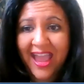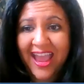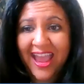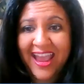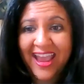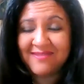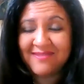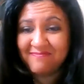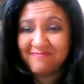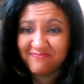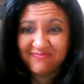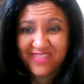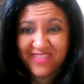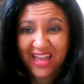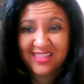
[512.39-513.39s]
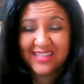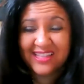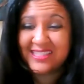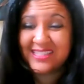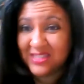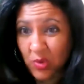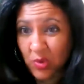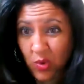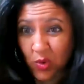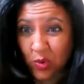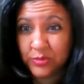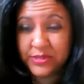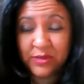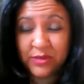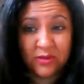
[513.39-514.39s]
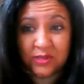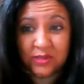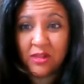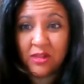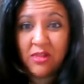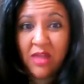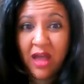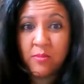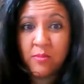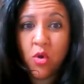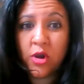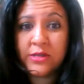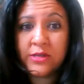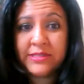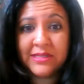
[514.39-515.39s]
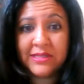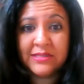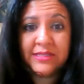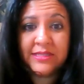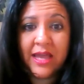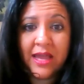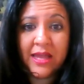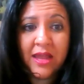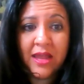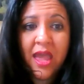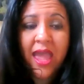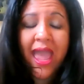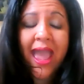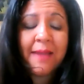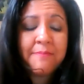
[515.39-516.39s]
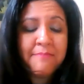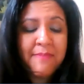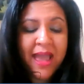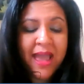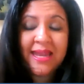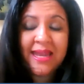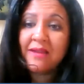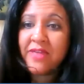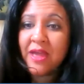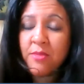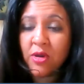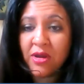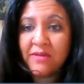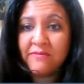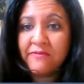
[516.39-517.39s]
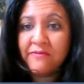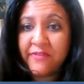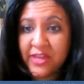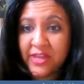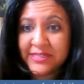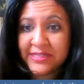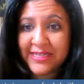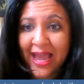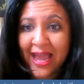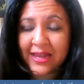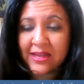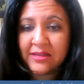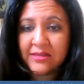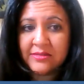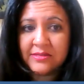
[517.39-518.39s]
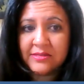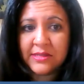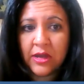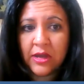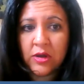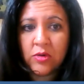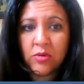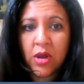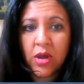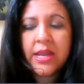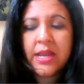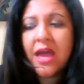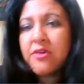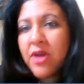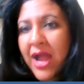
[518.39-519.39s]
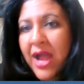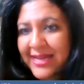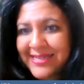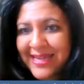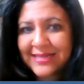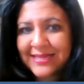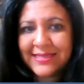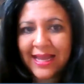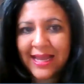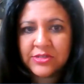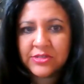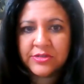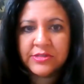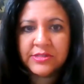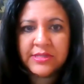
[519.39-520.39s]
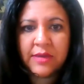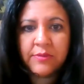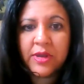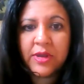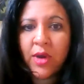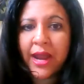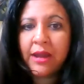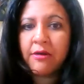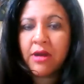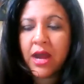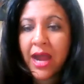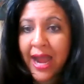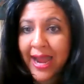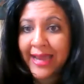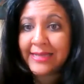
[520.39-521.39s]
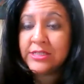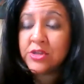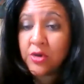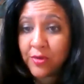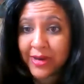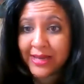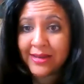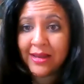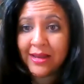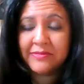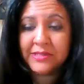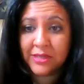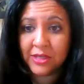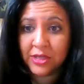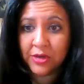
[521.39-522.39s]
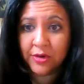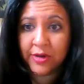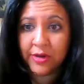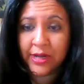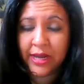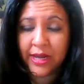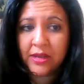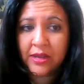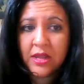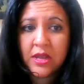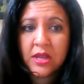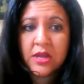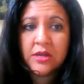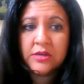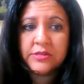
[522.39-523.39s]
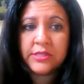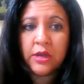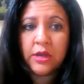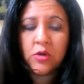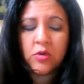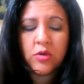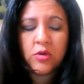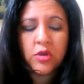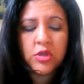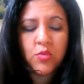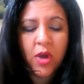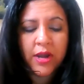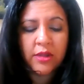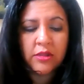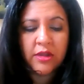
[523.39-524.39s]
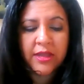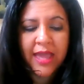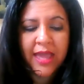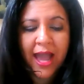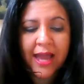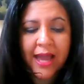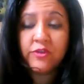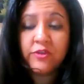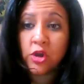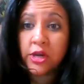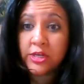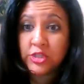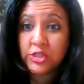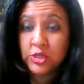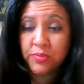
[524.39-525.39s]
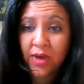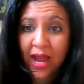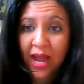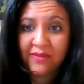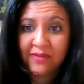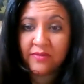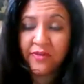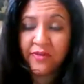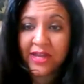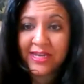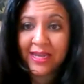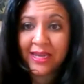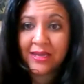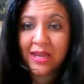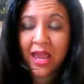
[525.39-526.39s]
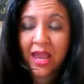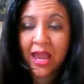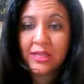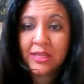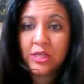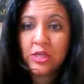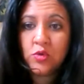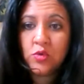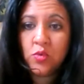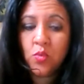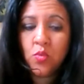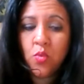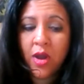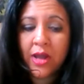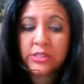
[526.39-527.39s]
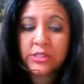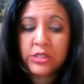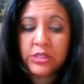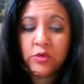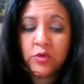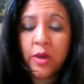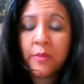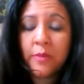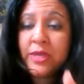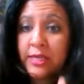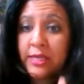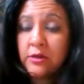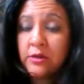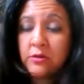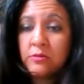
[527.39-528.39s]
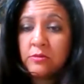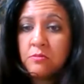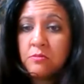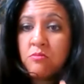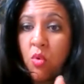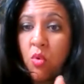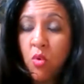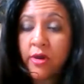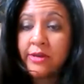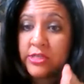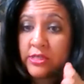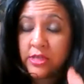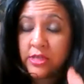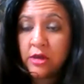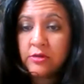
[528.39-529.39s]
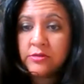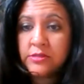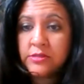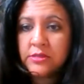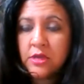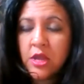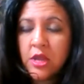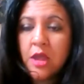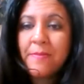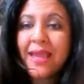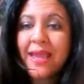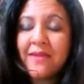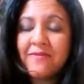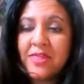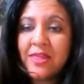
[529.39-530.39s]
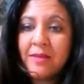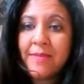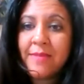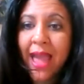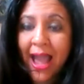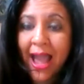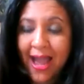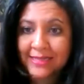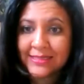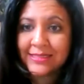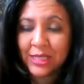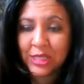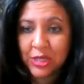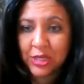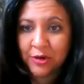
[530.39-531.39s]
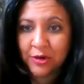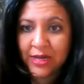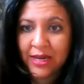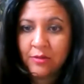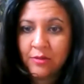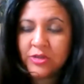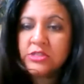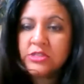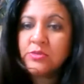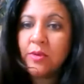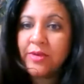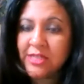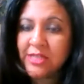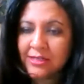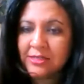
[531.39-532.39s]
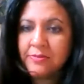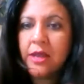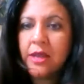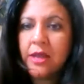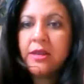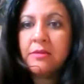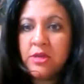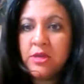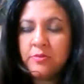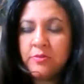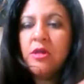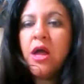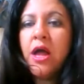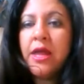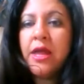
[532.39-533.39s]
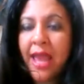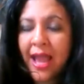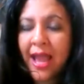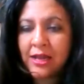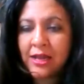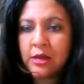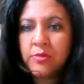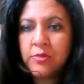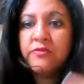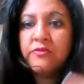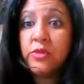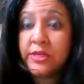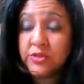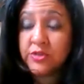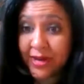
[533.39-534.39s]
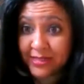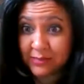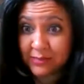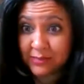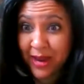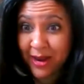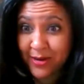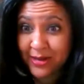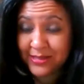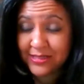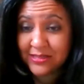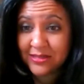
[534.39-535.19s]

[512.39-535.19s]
And that list is old, so there's a lot more since then. And many of them are in fintech, so and other high-tech sectors that require a high degree of security. So you want to look at if you're going to do private funding and you want to appeal more to those, by giving them added security, which is what we talked about immutable, unhackable, fully transparent.